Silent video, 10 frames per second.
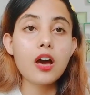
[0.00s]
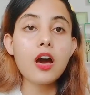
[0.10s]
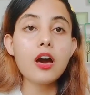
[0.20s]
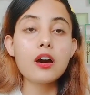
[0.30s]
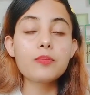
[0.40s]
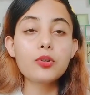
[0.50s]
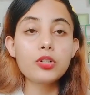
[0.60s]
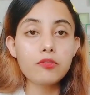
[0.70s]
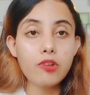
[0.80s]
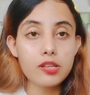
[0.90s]

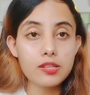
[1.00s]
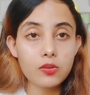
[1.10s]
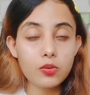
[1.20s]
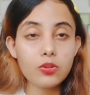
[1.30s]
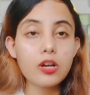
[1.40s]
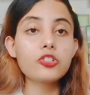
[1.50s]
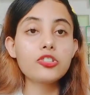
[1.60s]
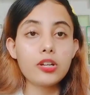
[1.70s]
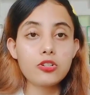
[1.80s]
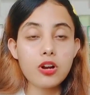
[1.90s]
Punarvasu
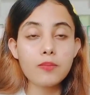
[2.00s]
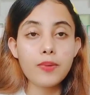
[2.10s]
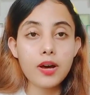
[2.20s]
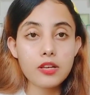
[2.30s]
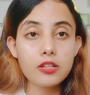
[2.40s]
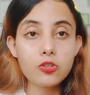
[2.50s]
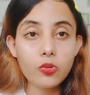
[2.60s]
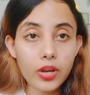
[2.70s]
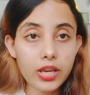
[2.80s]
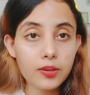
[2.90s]
Nakshatra Pada
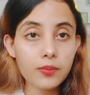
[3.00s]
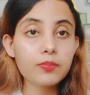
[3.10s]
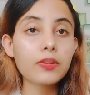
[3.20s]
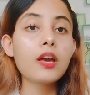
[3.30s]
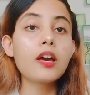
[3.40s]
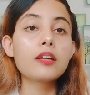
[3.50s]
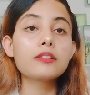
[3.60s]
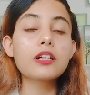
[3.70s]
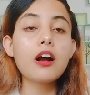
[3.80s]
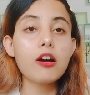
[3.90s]
3, the
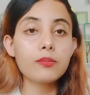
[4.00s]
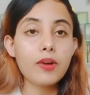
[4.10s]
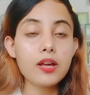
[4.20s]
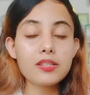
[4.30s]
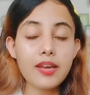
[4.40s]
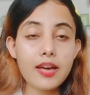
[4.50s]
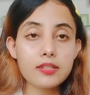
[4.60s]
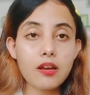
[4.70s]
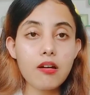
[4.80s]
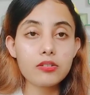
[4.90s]
karmas as
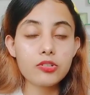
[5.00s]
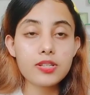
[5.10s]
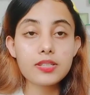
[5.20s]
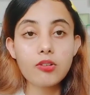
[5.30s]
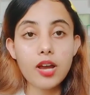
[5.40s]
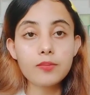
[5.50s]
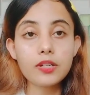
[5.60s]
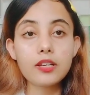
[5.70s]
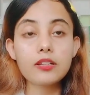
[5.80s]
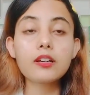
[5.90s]
are described
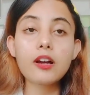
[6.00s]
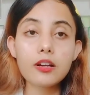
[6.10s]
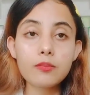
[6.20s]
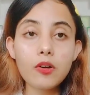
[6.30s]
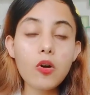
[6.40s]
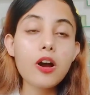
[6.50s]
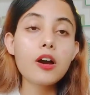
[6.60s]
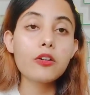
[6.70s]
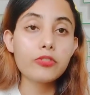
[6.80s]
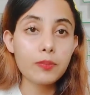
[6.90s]
in Karma
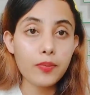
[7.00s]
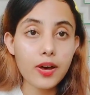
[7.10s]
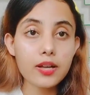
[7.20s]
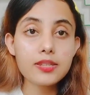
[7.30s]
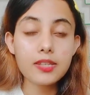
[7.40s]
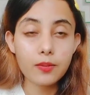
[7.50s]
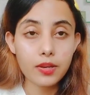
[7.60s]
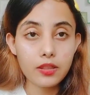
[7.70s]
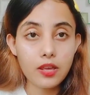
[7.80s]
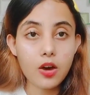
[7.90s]
Vipak
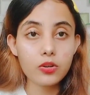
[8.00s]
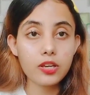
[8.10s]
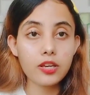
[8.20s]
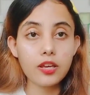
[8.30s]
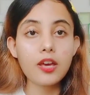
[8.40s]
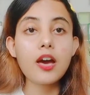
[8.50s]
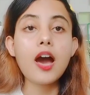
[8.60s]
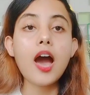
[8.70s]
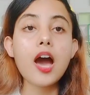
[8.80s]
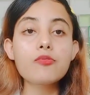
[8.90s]
Samhita, okay?
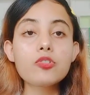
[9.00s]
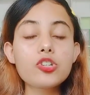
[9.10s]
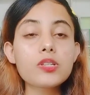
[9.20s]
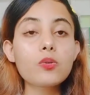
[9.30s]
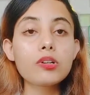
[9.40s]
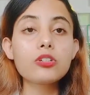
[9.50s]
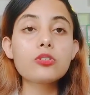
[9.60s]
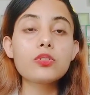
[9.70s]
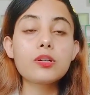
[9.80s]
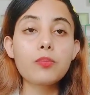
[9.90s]
I was just going
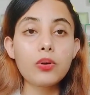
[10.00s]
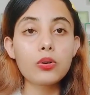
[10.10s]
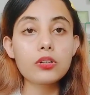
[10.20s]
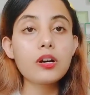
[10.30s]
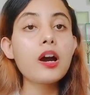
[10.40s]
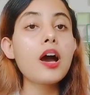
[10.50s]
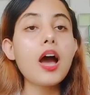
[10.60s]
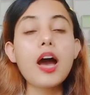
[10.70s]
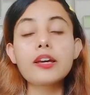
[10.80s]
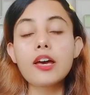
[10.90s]
through the book.
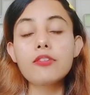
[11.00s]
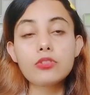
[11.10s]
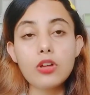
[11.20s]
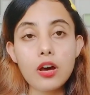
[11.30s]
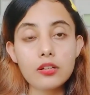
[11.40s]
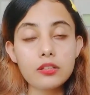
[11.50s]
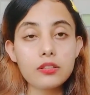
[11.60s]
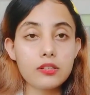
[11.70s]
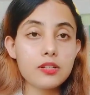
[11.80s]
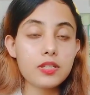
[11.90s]
I have not
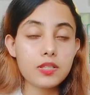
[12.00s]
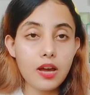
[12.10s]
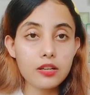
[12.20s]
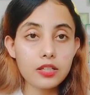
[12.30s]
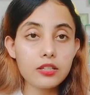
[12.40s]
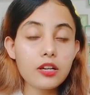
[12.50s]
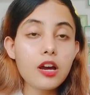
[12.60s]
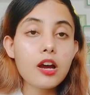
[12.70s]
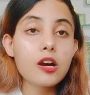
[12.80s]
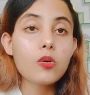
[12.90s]
started
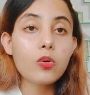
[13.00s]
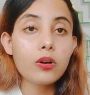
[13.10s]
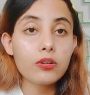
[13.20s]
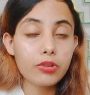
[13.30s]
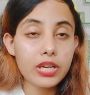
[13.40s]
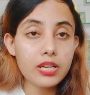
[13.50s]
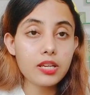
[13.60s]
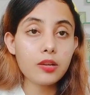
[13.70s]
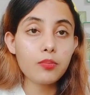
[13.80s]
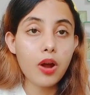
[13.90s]
reading
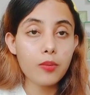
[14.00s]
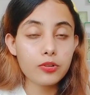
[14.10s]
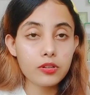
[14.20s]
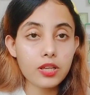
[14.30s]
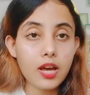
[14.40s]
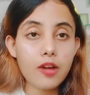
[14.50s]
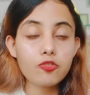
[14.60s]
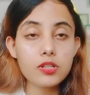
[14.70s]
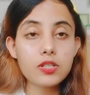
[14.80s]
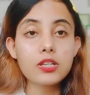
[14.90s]
it properly. I've
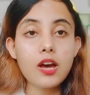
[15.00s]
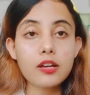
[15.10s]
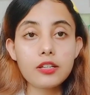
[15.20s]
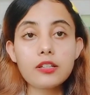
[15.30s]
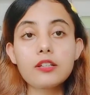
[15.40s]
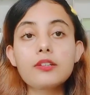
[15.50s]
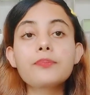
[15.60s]
just started it.